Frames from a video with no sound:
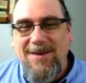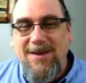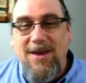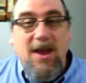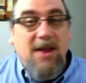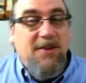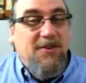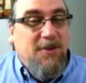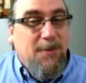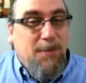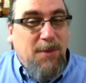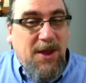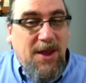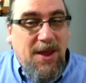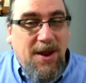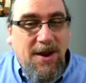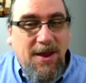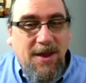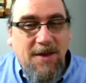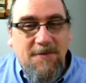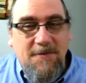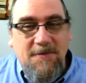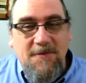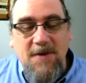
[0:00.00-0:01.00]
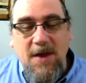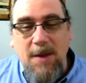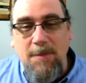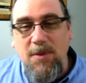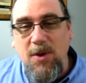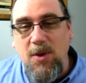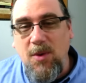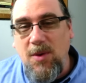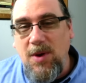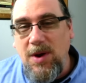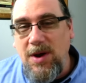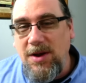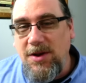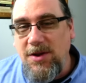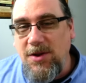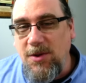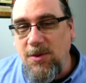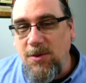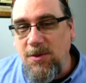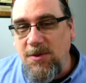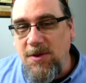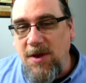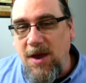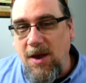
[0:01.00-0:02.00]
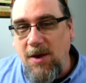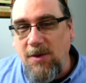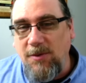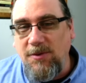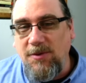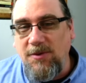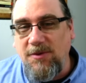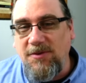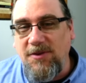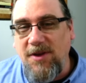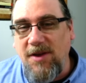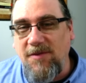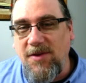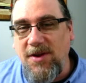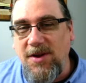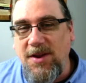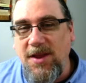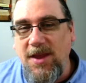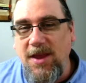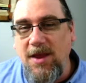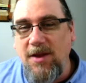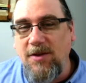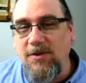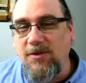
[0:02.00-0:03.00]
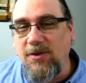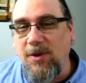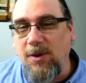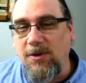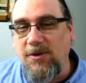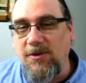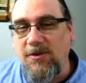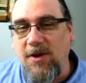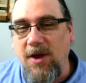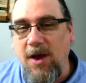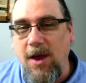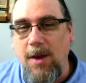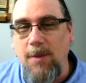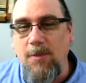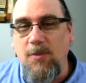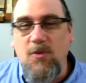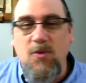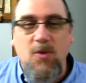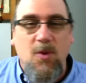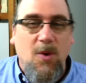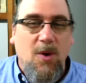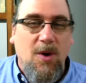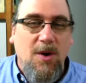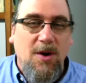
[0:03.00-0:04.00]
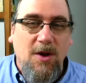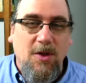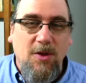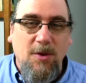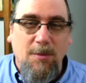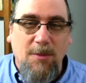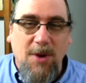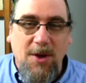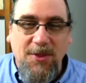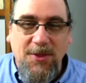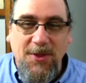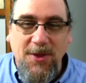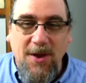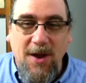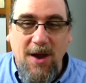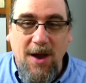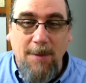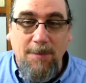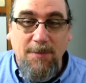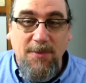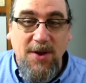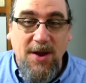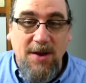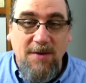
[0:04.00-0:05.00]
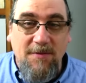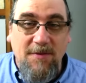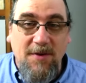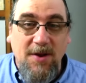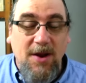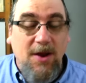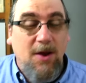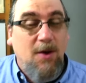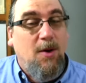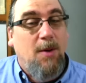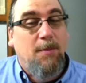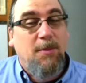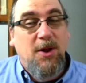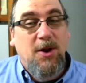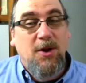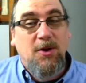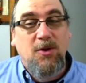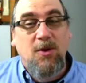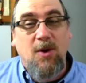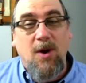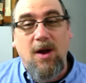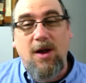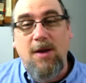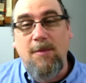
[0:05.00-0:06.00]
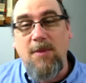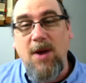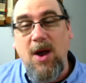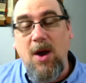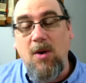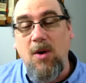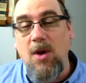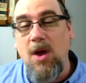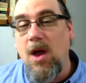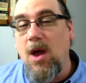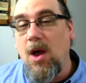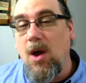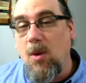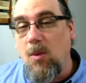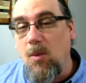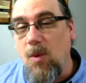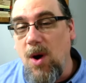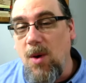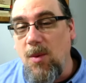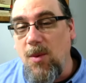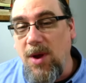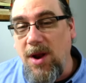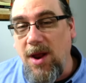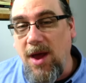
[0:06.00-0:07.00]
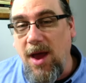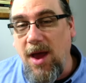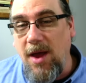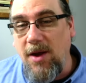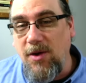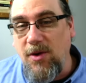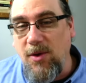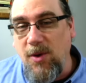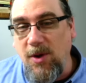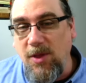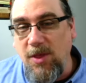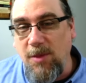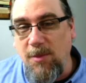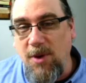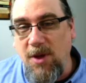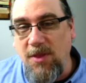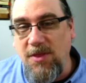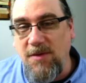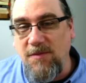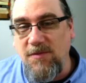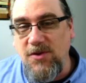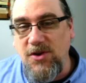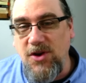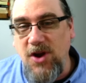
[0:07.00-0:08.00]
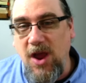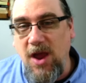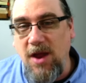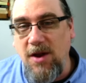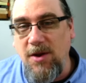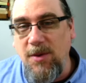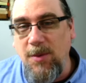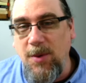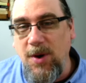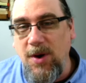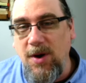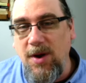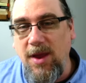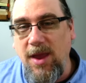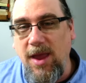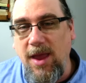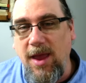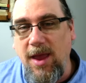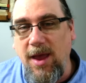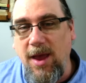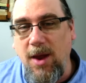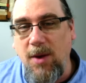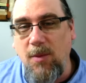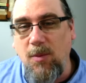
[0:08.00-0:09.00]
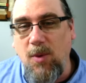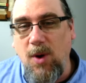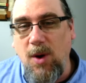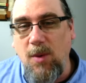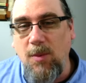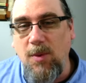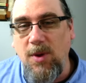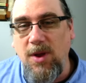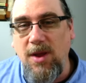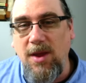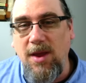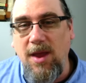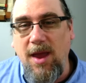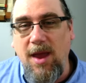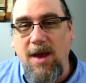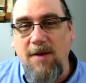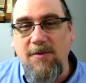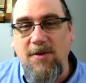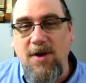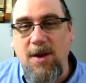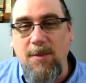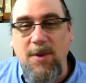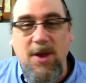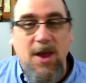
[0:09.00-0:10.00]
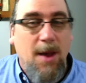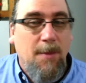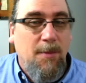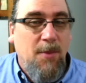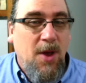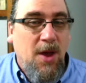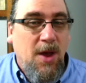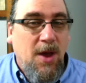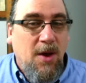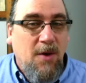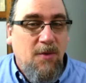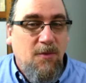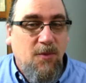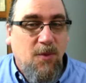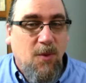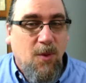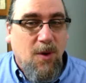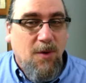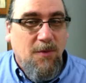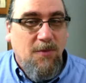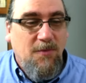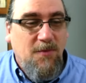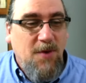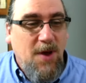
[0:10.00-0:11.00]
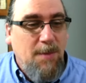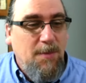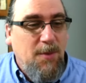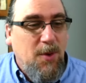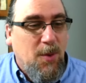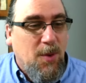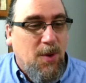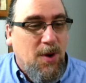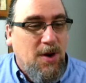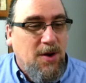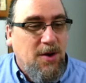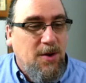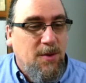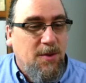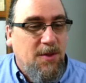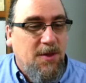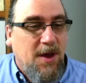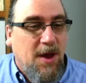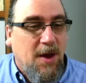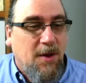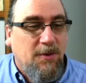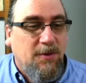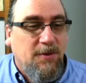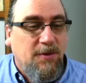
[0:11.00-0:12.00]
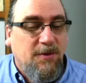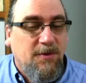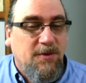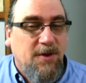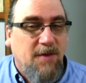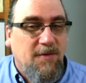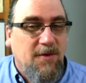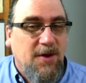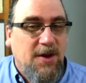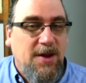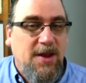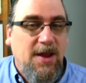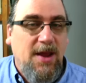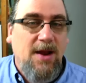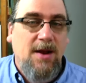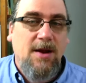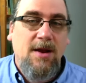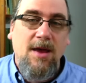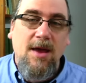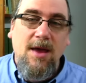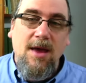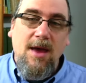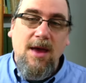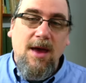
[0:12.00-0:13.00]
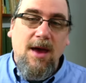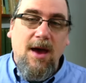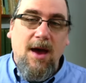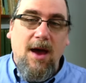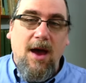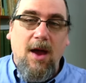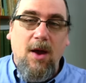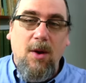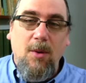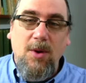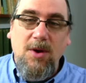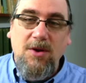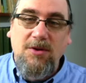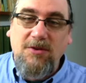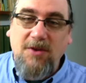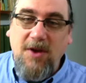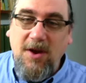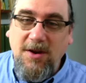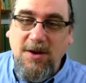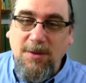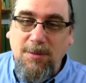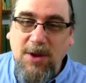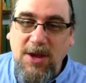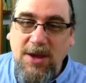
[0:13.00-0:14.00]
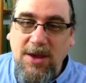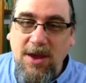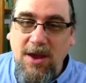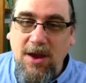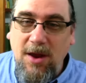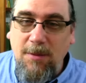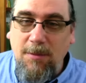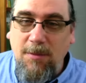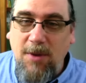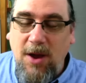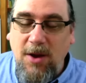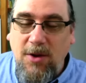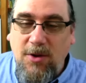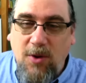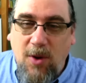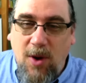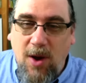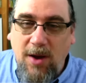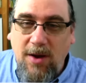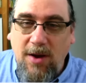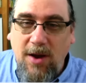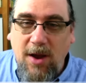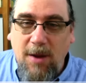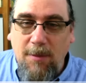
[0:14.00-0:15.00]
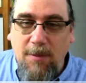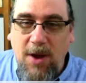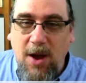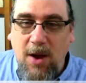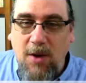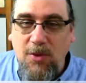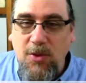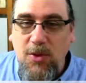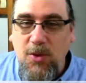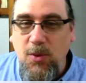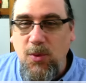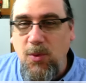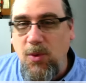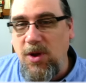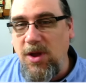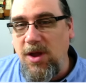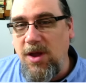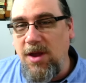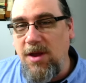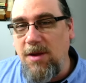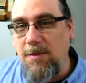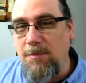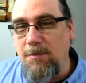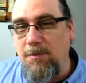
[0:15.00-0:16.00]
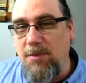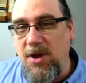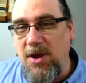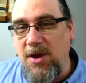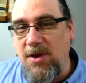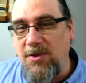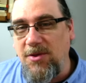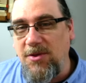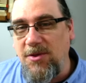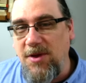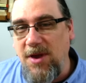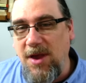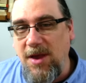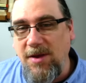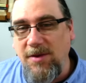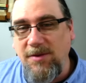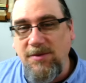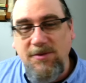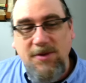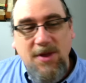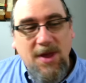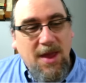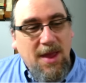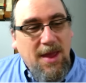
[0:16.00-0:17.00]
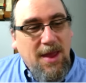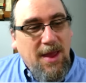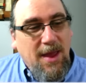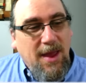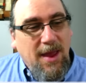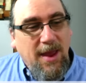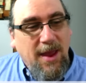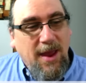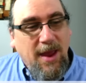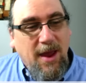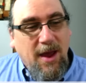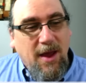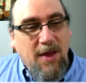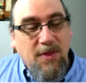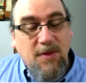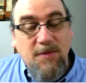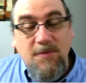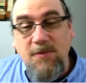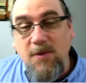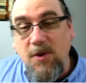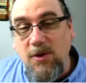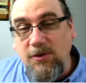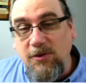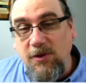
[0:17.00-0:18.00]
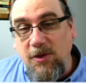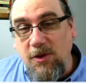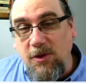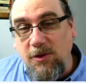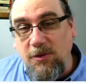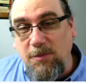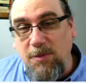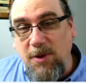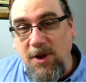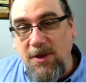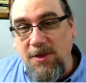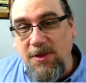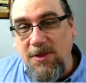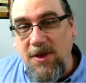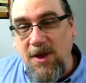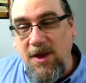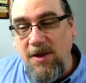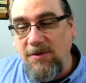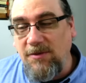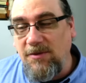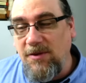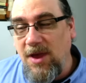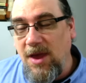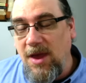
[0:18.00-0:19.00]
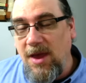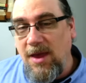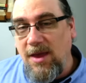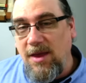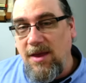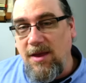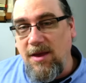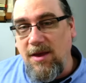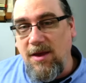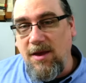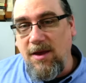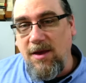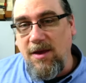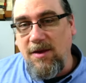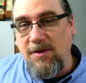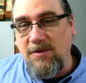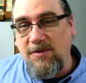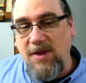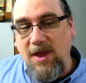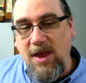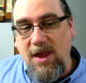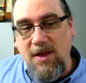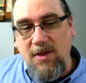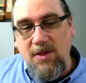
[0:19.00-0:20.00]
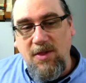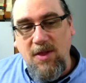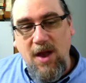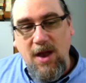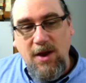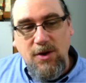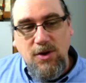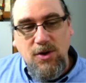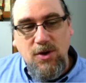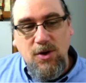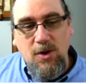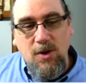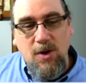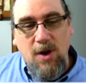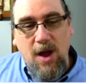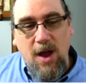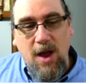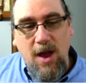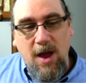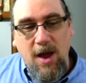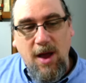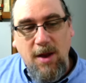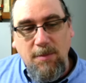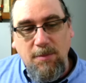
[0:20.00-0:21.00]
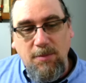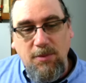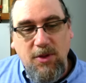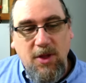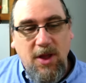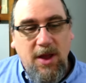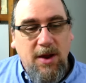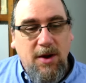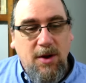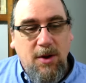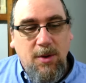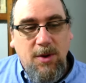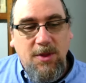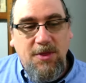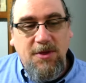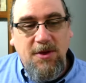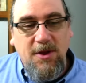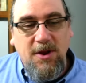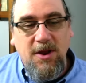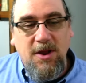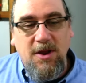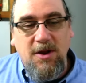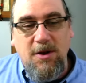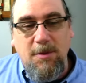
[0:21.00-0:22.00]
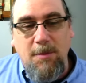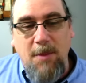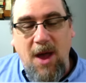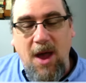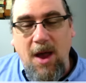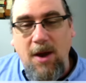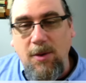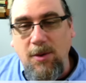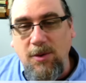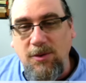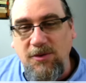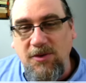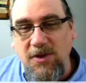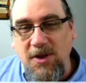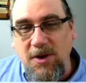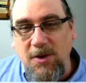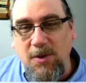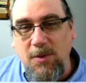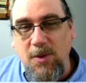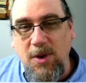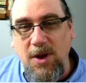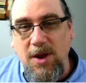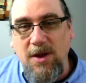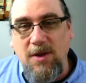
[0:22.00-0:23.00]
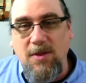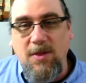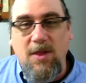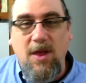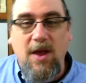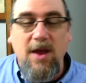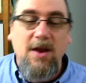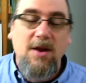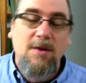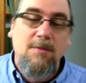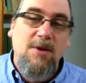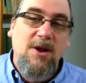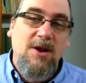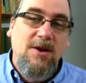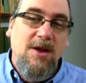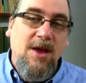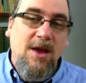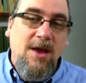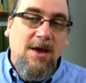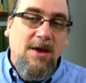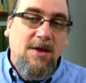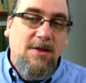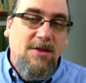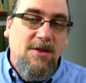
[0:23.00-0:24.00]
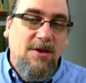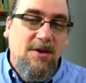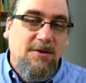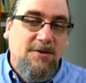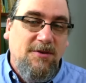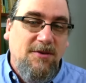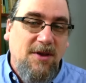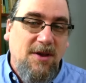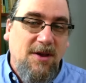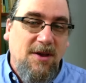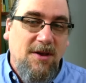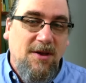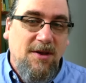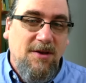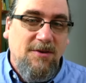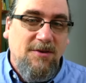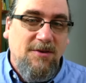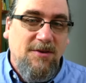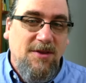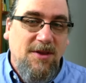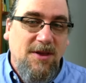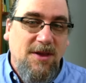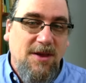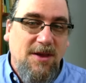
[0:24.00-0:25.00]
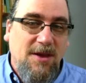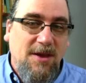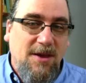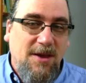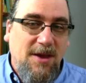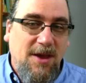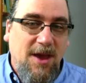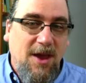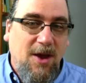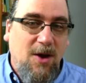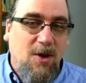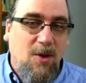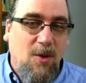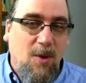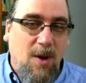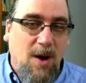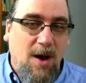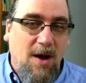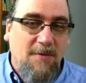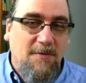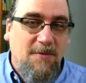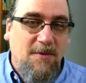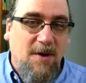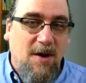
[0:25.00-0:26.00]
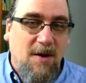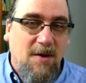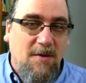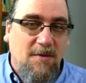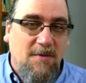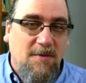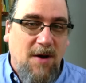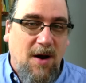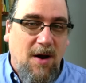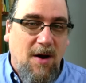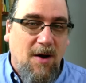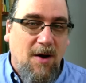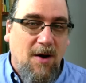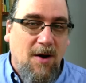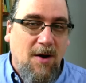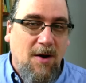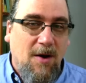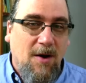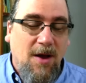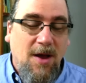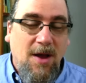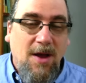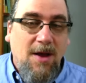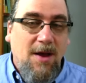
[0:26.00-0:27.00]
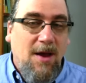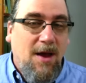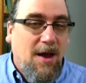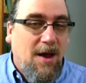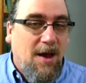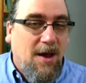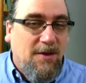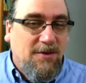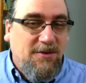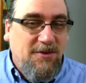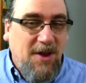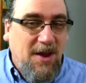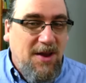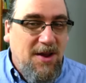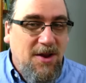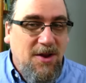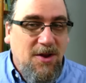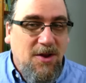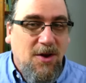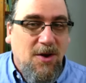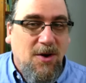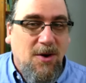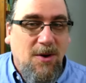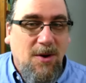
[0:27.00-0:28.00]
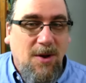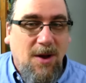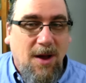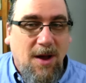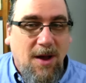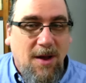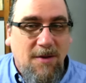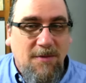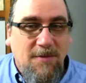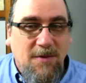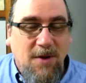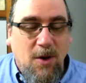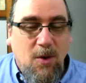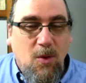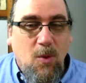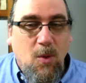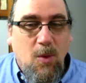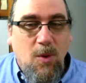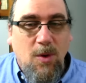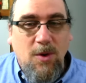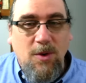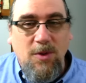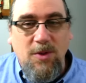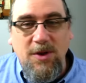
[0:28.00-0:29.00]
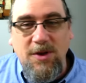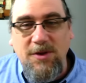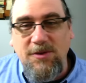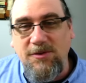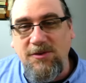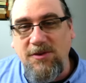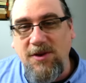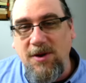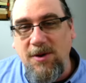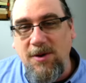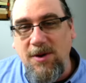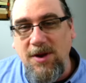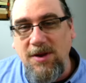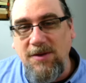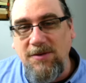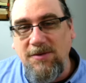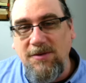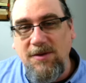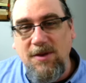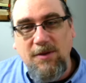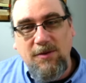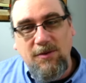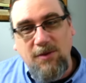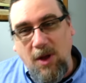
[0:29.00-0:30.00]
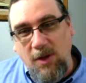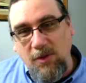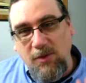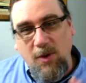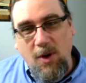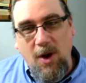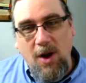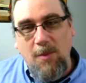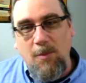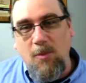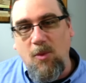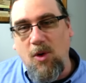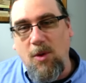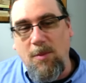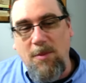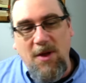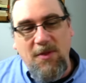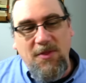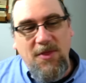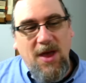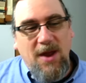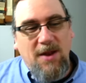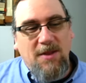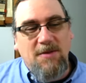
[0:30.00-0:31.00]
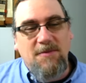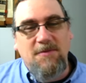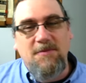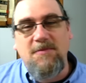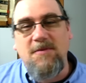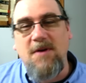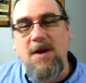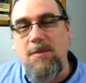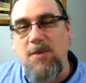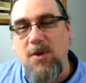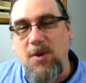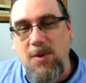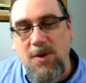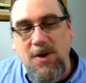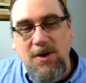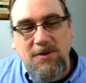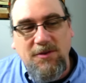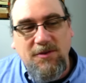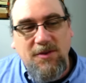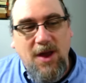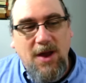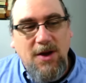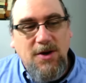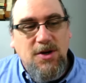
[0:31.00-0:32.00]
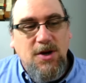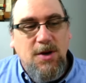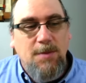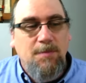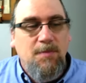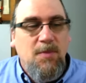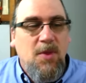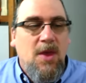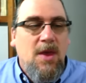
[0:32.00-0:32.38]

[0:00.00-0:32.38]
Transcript: It's the beginning of February two thousand seventeen, so it's time for another monthly update video. I'm going to talk about what went on during the month of January and what we have coming up for February two thousand seventeen. I always like to begin by talking about three big things. And the first of those big things is a lecture on Plato, Athenian democracy, and Greek Enlightenment. This is the kickoff of our uh, second year of a quarterly series. So I'll talk more about that in the February section.